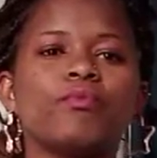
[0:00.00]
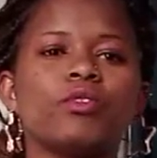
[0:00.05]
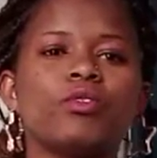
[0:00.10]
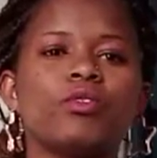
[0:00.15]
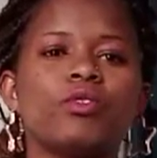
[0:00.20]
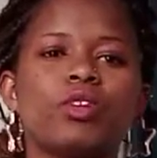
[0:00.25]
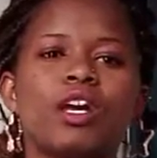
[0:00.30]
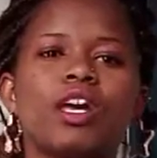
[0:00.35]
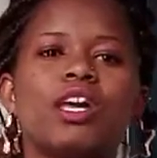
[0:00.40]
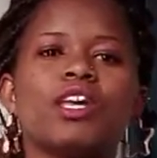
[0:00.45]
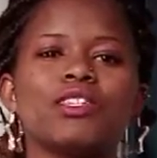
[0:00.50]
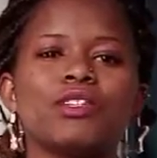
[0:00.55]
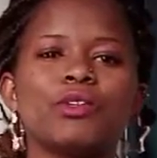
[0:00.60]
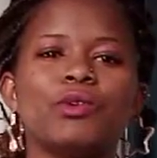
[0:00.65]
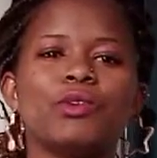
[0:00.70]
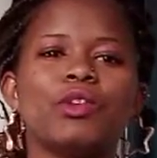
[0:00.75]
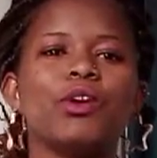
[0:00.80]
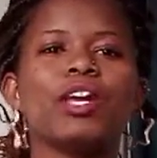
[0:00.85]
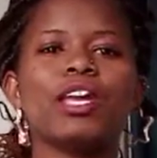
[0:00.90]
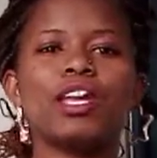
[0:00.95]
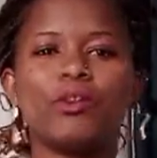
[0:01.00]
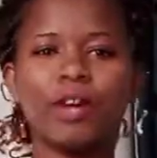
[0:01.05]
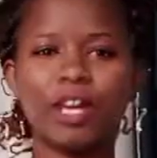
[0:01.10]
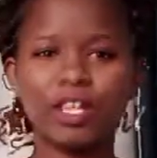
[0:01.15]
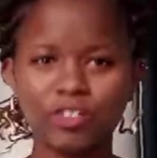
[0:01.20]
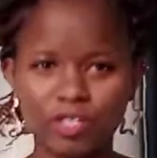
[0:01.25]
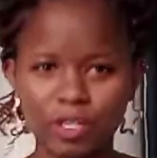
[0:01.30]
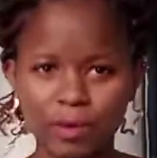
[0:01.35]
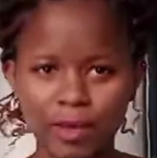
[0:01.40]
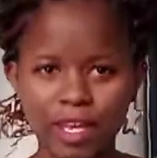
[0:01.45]
kutoka high school. Okay,
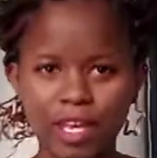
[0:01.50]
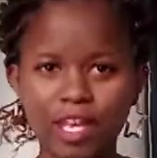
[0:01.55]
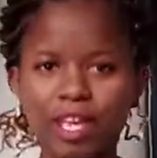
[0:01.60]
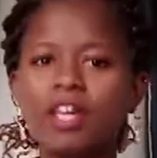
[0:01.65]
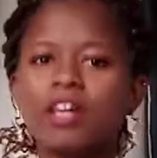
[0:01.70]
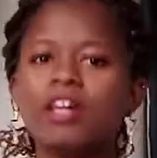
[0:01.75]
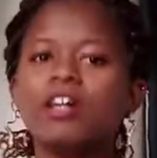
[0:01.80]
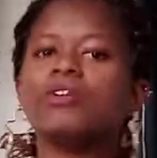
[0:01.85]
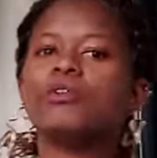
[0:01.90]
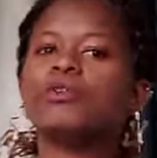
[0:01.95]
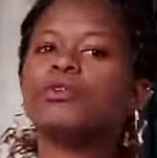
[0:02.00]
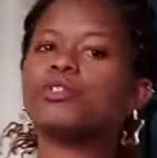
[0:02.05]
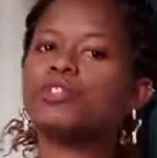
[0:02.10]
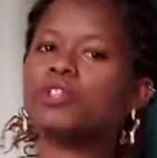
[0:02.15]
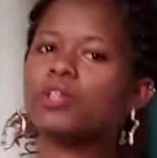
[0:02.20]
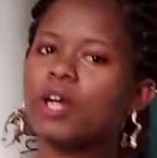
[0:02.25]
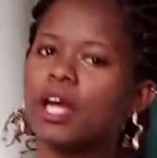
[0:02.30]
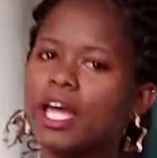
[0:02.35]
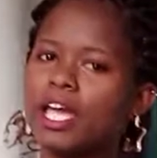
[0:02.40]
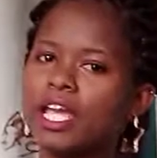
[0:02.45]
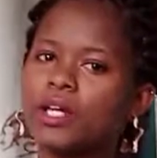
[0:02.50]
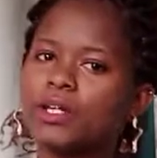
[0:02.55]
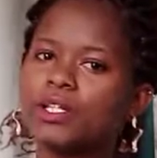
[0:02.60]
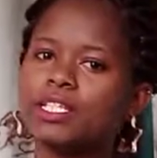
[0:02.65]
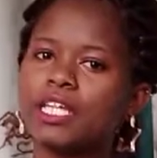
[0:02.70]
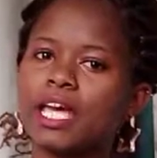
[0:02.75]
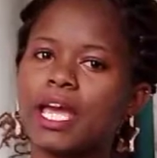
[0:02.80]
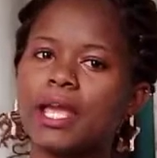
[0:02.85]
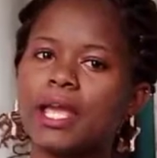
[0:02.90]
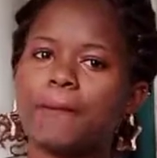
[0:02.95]
wait, tuseme kutoka hiyo
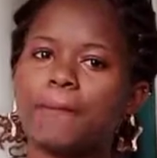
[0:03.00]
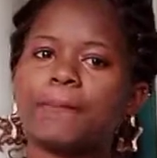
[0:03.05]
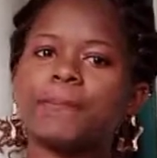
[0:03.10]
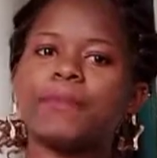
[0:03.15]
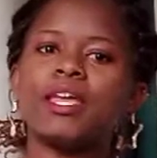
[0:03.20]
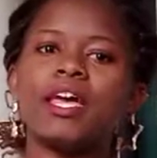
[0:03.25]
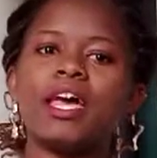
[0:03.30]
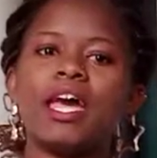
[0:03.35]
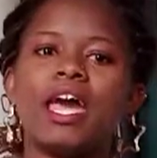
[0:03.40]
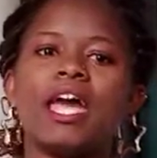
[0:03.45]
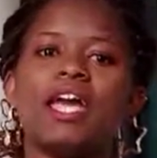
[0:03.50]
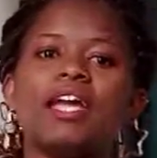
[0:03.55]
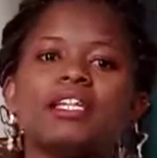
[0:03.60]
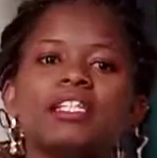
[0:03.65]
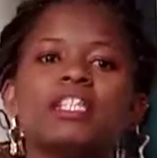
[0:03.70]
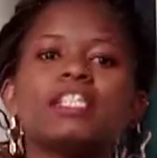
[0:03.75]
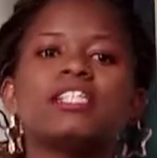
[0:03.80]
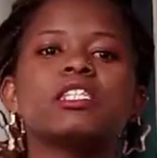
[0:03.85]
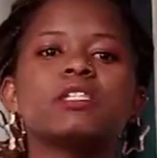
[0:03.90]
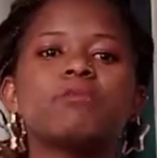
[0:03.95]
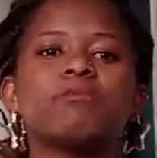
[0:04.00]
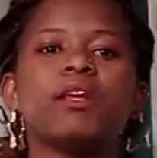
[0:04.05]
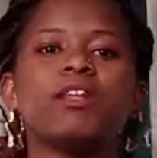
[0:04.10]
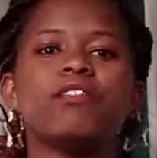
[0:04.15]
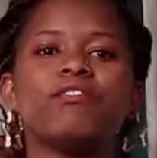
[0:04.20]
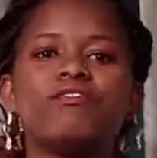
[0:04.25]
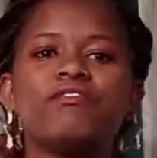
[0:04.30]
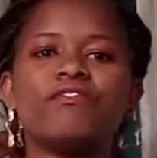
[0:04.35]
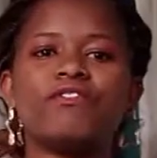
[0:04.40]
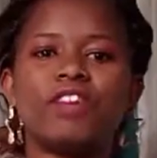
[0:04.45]
time, and it's
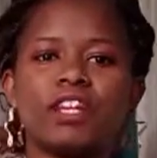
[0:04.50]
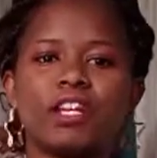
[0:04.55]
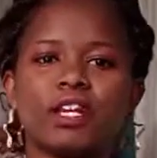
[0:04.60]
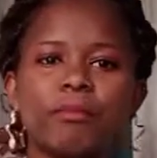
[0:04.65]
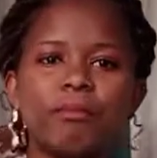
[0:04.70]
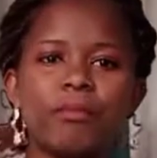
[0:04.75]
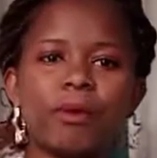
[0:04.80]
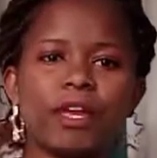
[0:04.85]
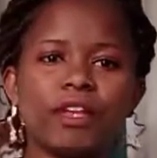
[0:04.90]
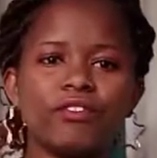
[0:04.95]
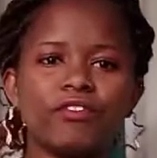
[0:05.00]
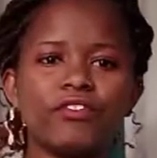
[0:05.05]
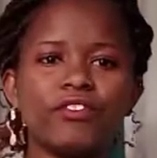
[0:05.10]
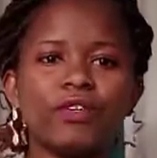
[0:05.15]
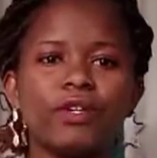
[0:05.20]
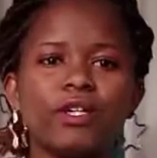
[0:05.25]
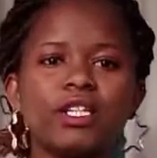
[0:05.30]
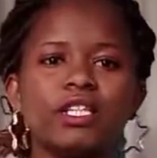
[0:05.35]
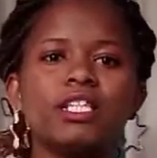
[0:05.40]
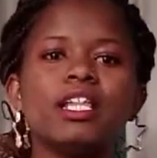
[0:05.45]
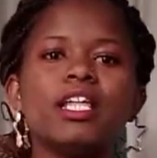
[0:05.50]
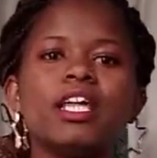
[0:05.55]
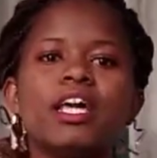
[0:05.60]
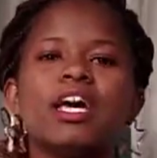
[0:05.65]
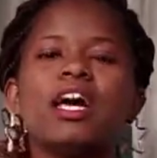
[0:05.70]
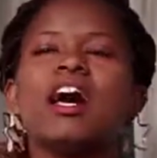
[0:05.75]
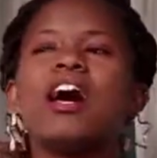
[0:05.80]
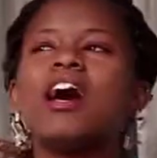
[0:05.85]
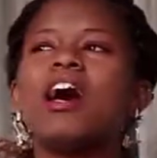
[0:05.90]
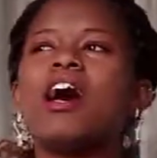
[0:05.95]
been very painful.
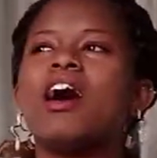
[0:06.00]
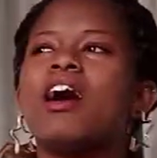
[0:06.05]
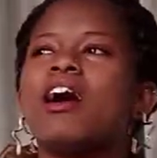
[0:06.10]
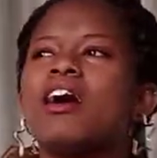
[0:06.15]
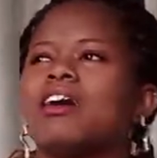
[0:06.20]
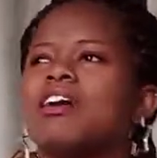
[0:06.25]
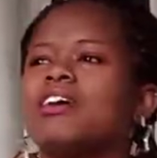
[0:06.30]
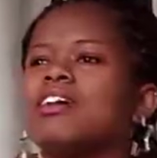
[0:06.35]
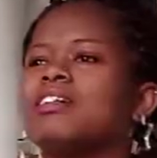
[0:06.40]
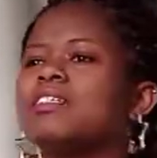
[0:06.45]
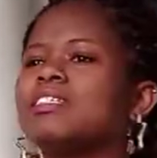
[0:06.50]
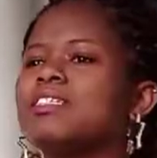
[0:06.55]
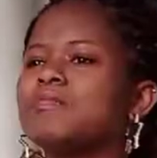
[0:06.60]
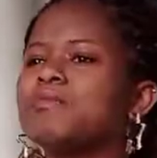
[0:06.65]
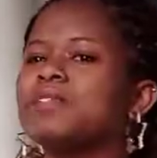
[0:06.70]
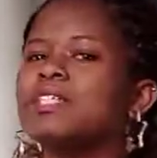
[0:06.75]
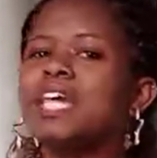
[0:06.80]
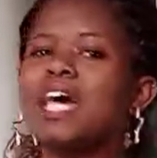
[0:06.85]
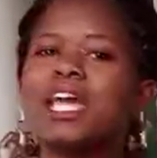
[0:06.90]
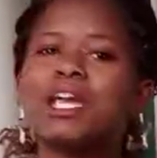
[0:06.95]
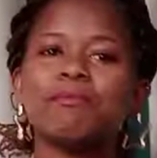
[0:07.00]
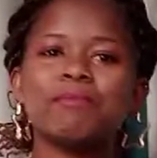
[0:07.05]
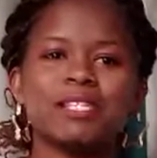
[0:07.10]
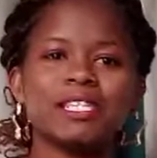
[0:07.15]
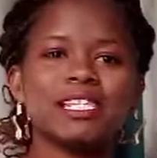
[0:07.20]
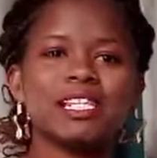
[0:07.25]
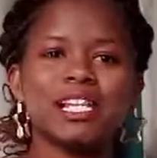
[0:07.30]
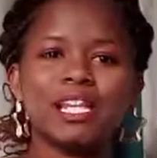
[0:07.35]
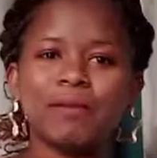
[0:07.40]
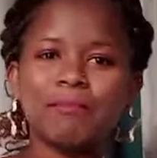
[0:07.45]
Sometimes
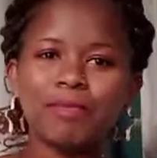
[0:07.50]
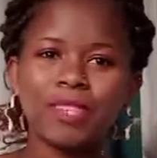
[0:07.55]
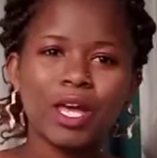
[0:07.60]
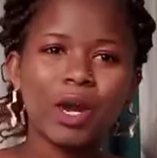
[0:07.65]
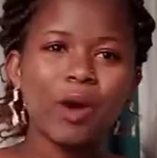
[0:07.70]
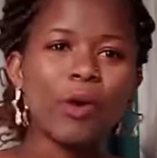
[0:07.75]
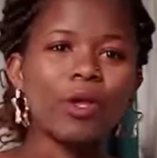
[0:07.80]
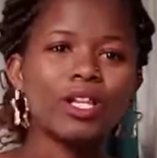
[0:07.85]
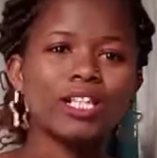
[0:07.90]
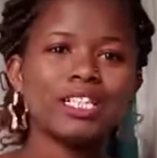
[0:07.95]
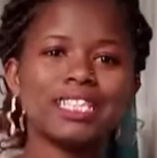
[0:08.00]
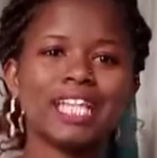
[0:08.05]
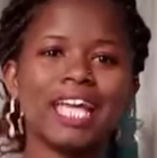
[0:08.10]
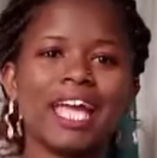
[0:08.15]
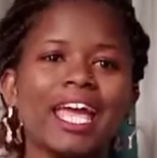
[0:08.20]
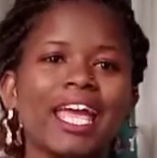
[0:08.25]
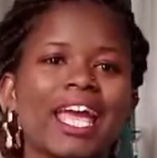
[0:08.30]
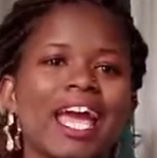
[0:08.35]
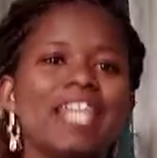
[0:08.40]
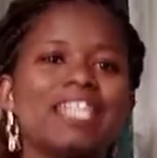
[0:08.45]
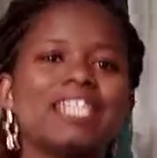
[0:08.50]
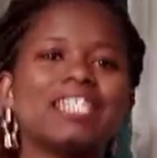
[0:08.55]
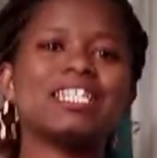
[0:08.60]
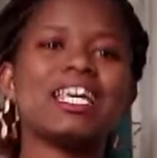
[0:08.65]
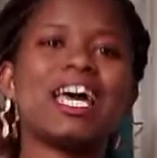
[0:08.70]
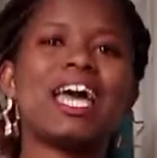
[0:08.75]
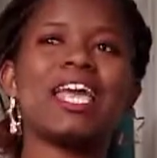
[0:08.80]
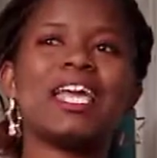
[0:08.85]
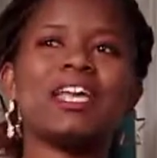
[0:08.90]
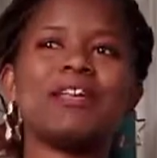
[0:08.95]
I sleep the whole day, other
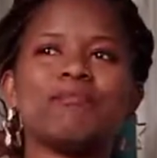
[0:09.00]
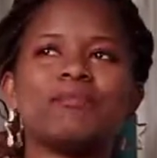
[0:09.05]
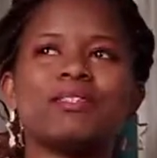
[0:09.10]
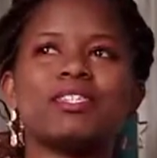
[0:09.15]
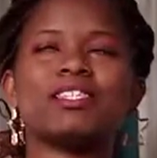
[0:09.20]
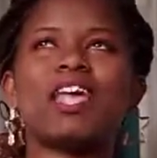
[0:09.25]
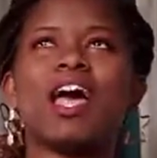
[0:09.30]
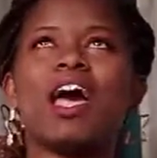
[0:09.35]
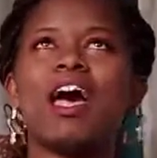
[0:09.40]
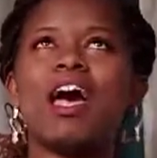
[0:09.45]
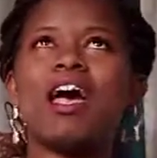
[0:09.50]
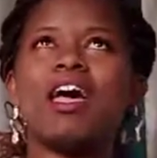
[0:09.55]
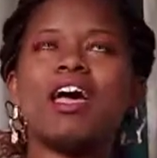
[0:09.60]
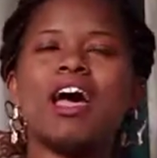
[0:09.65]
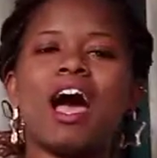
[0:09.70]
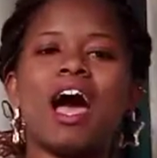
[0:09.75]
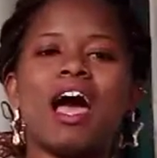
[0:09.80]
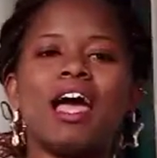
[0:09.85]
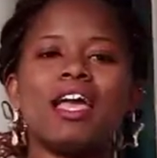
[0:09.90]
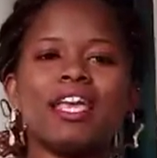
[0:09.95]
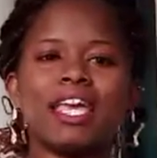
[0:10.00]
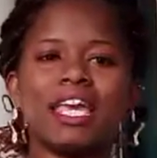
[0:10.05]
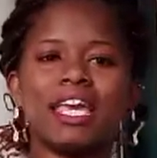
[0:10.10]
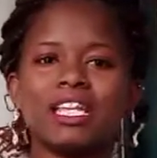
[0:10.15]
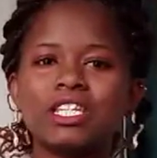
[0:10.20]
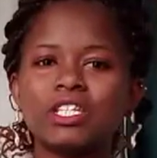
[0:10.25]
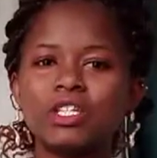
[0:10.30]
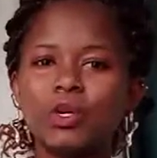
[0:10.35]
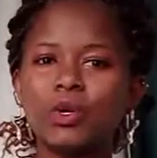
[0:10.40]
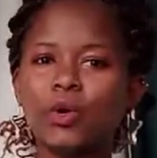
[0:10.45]
times I
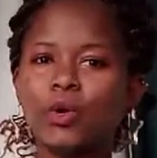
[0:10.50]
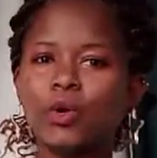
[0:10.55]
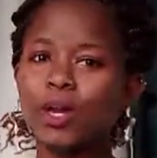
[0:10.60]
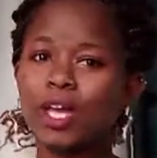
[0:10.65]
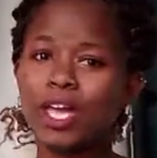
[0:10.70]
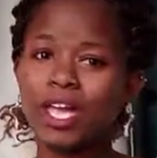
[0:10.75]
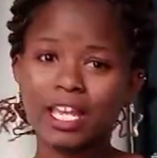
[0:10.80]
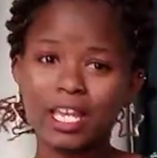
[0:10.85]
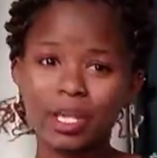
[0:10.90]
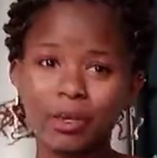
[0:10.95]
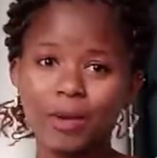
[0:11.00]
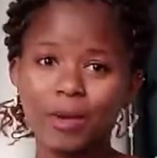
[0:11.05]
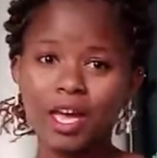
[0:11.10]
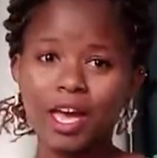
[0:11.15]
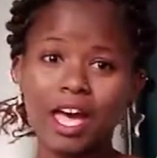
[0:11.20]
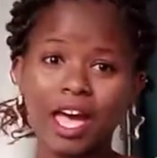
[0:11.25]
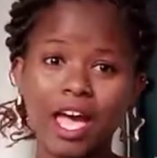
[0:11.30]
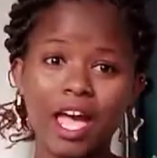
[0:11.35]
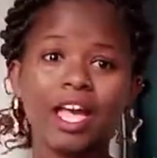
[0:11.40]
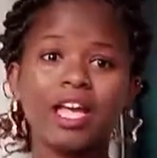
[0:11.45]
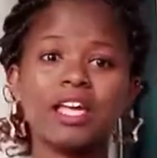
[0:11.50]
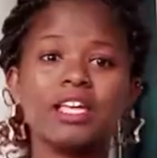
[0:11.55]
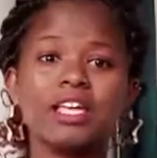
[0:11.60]
can't go anywhere